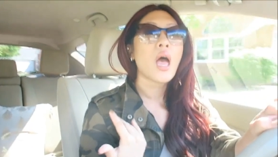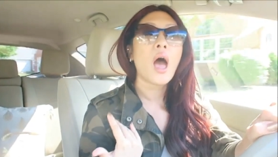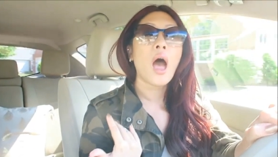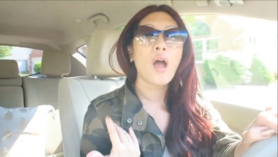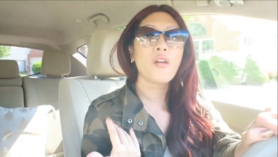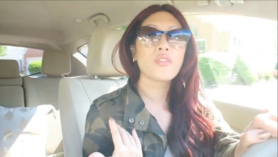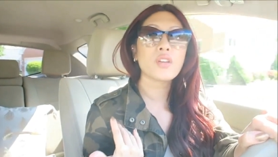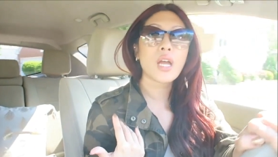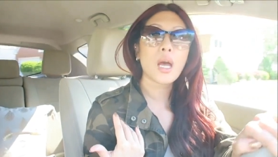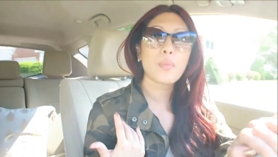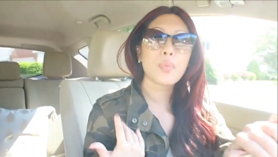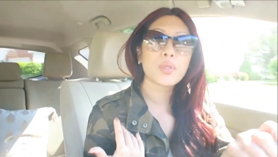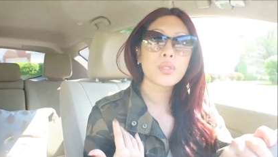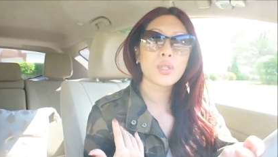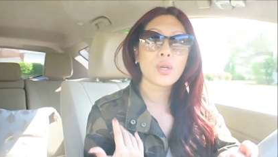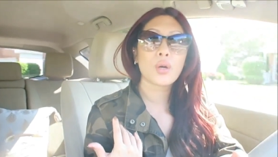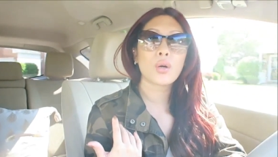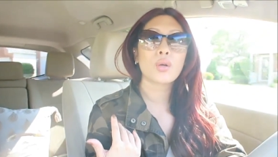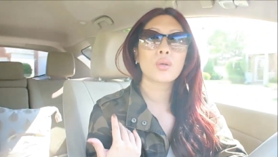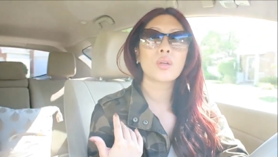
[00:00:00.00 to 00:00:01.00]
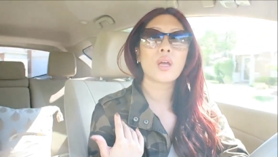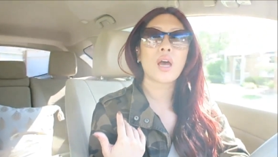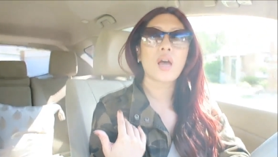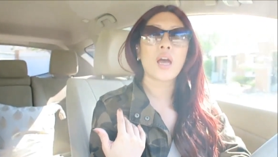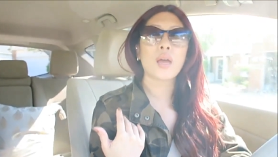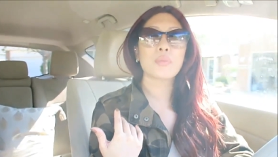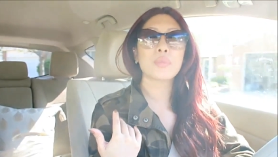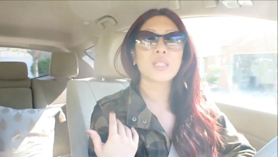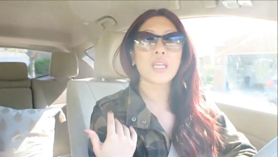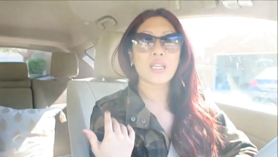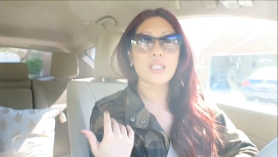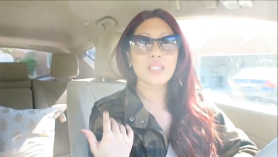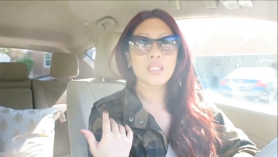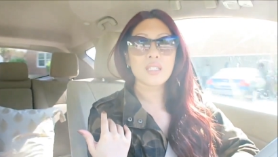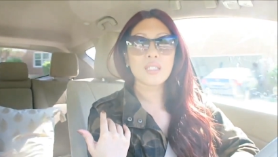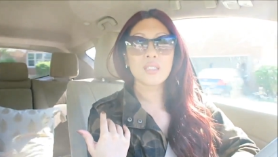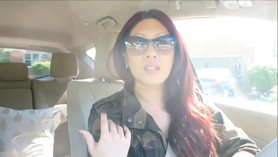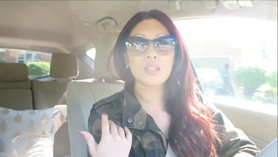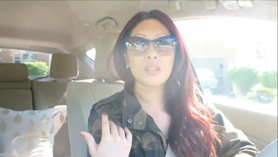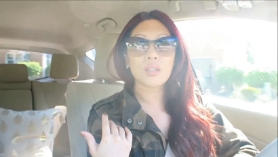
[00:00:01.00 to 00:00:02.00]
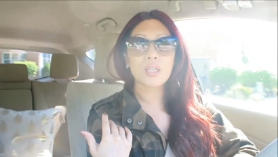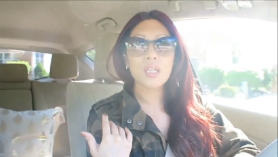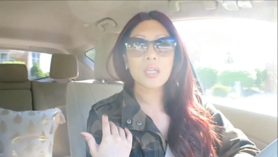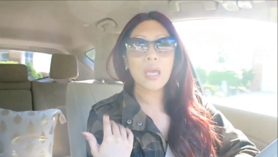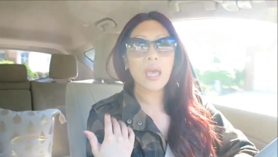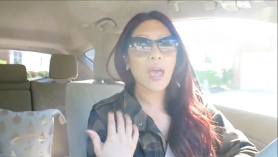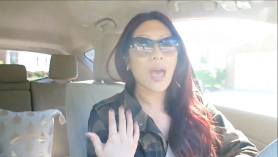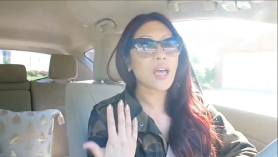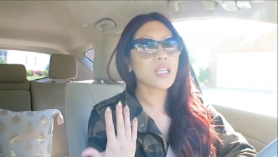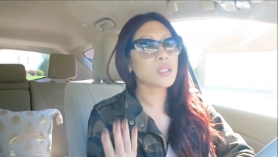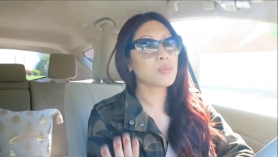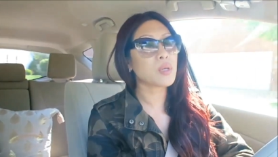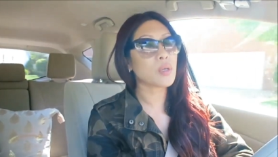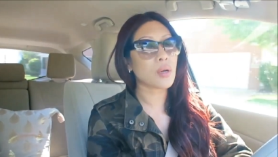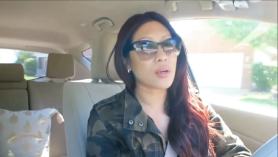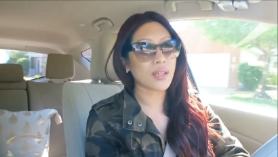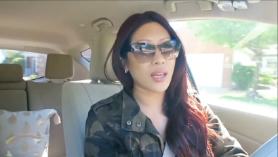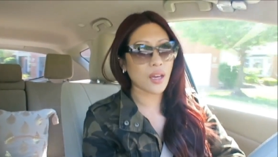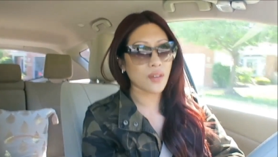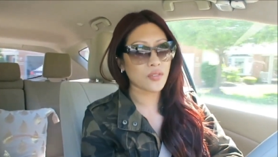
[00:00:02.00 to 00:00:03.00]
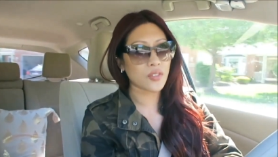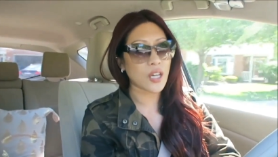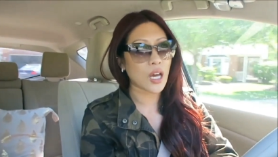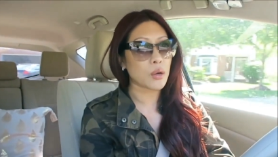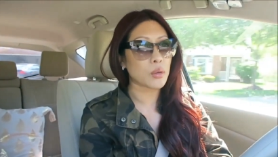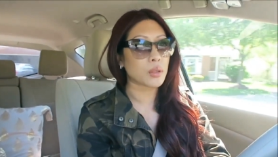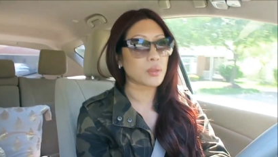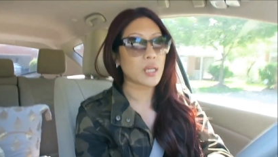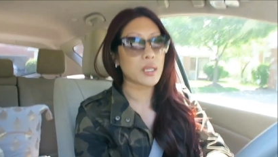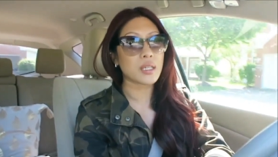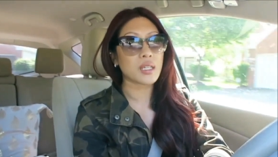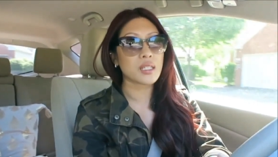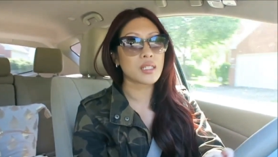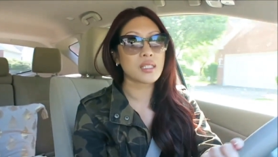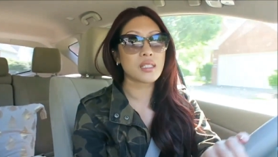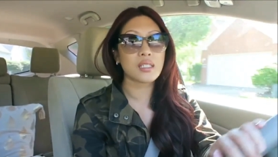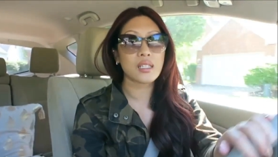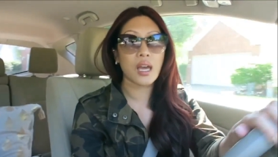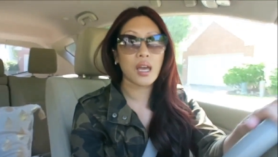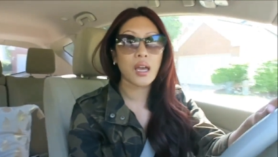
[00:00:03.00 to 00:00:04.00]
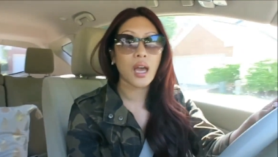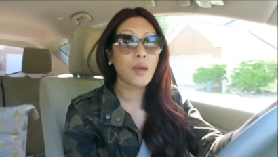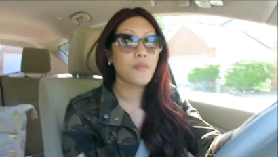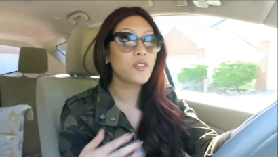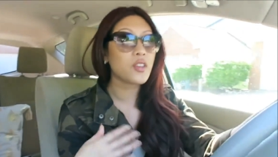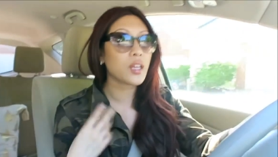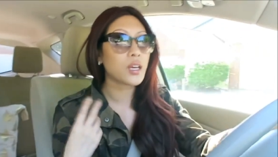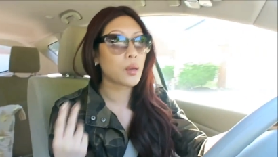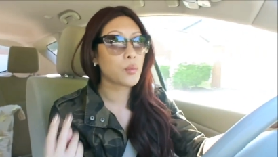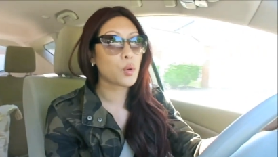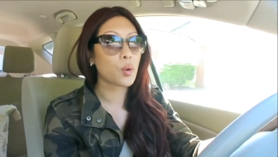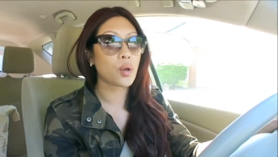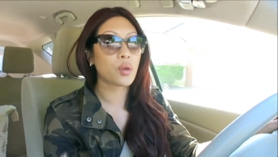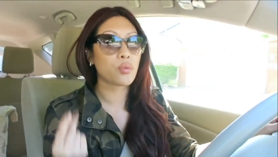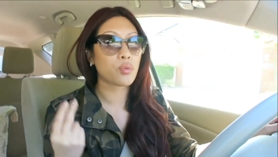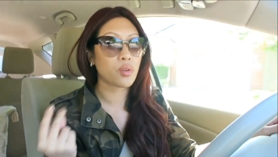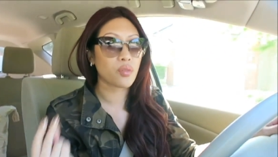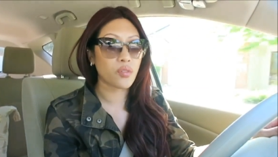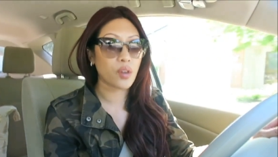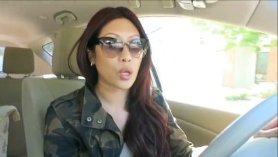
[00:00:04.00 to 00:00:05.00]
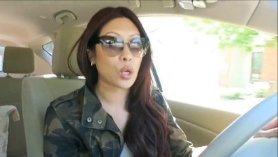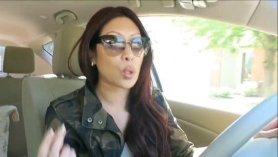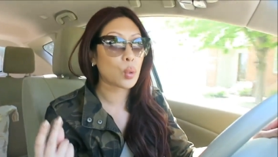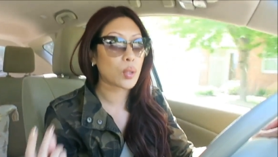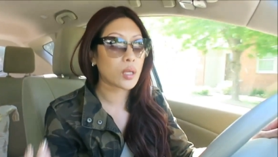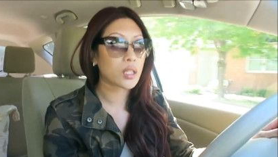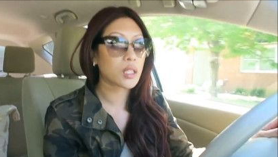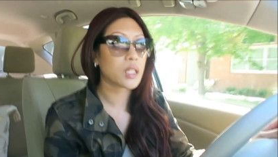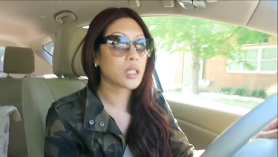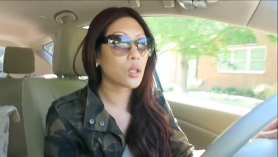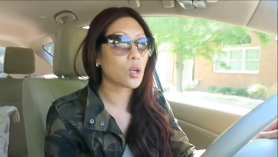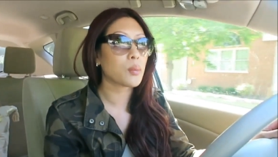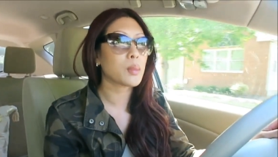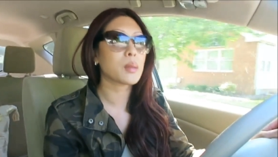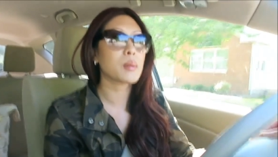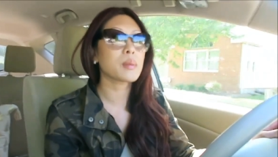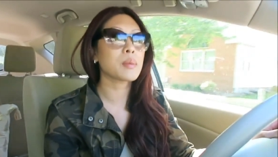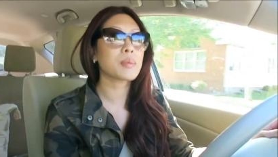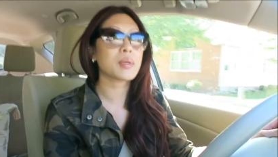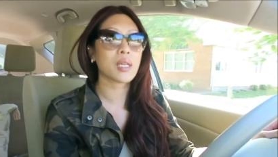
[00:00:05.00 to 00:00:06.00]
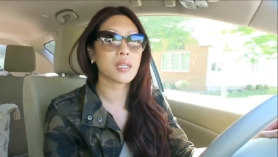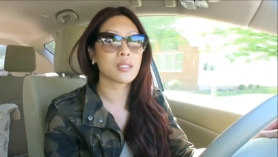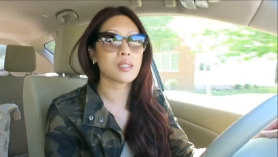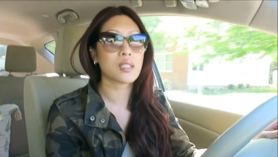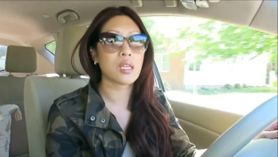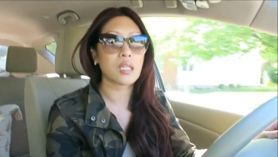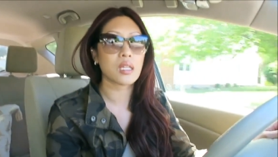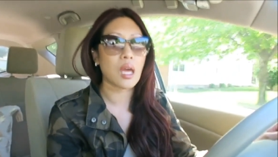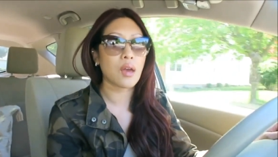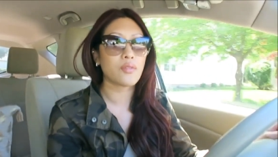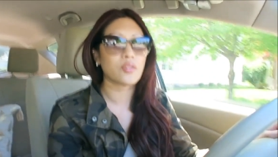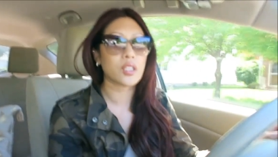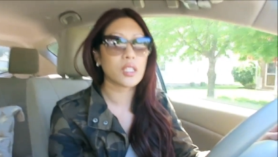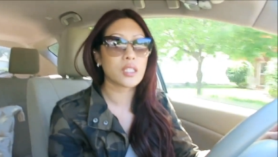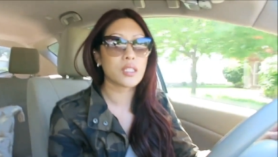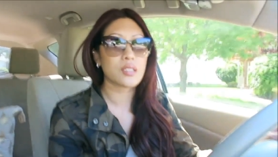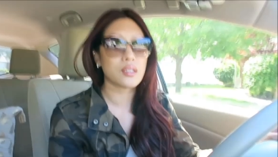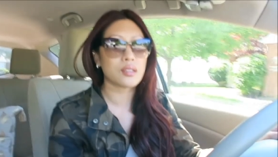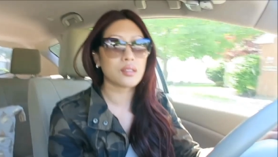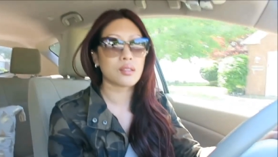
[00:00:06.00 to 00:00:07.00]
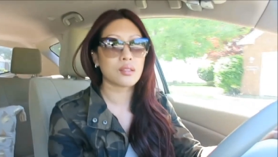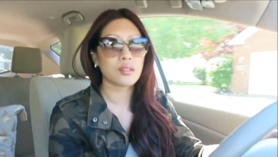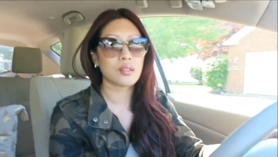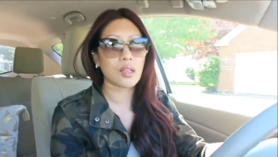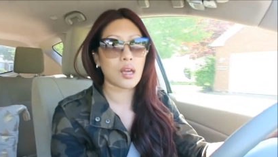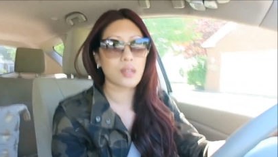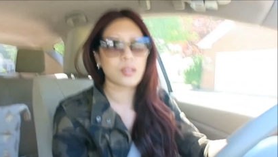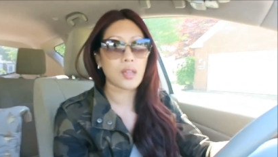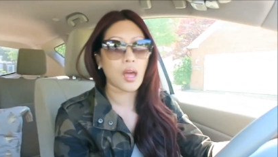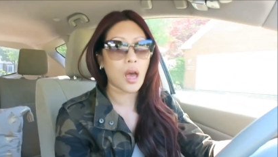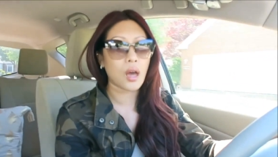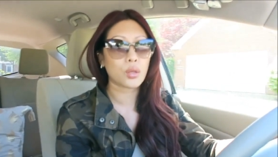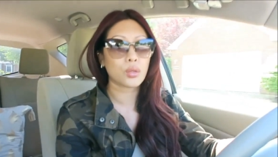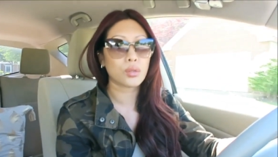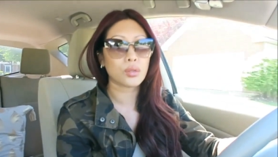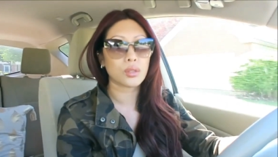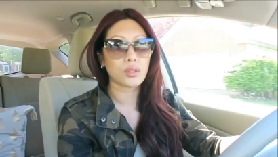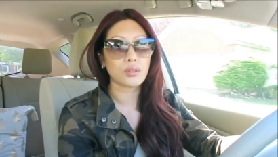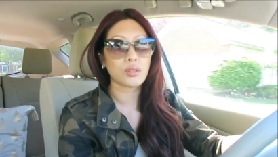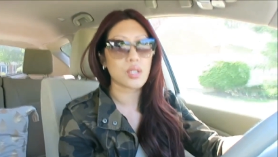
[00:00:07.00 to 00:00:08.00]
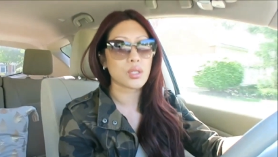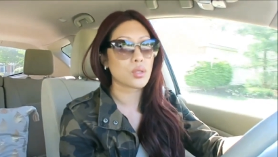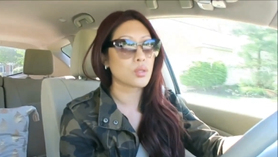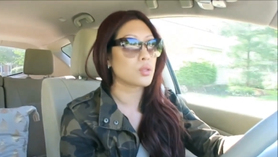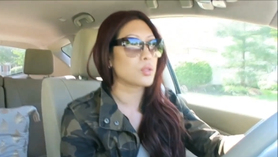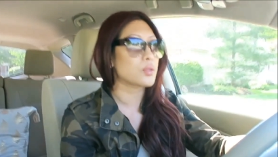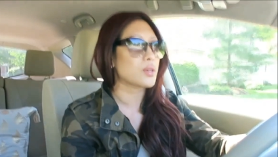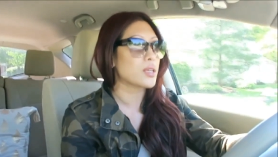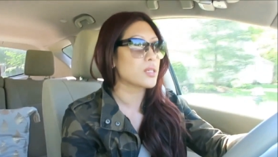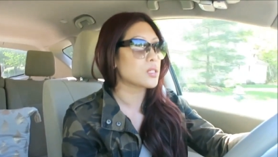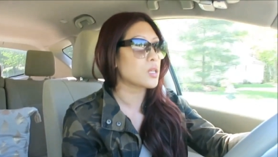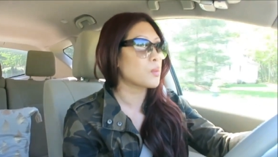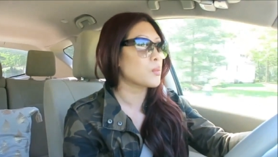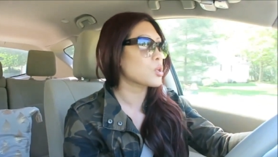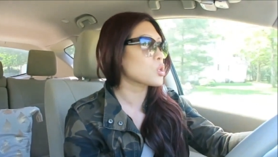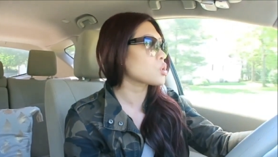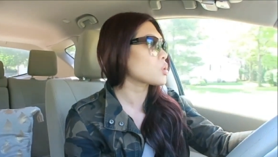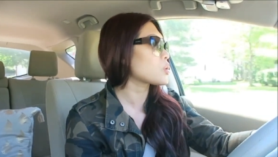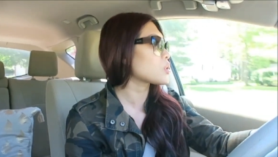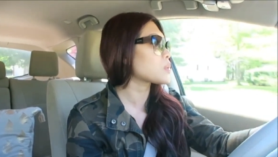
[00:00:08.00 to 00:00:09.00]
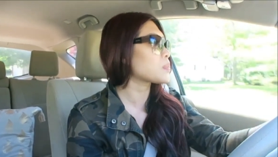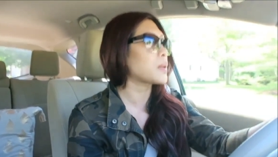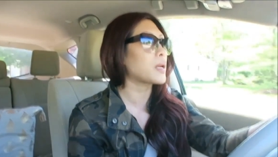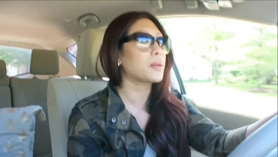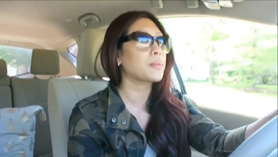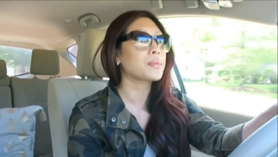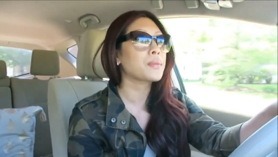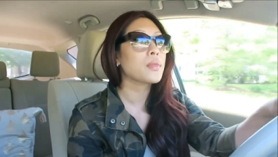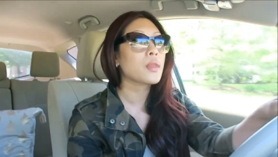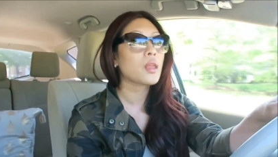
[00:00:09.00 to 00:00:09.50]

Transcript: Every episode, I'm guessing it has to be around half an hour, right? Because it's not, I feel like I'm going through it very quickly or maybe because it's on Netflix and uh, not Hulu because Hulu has commercials, but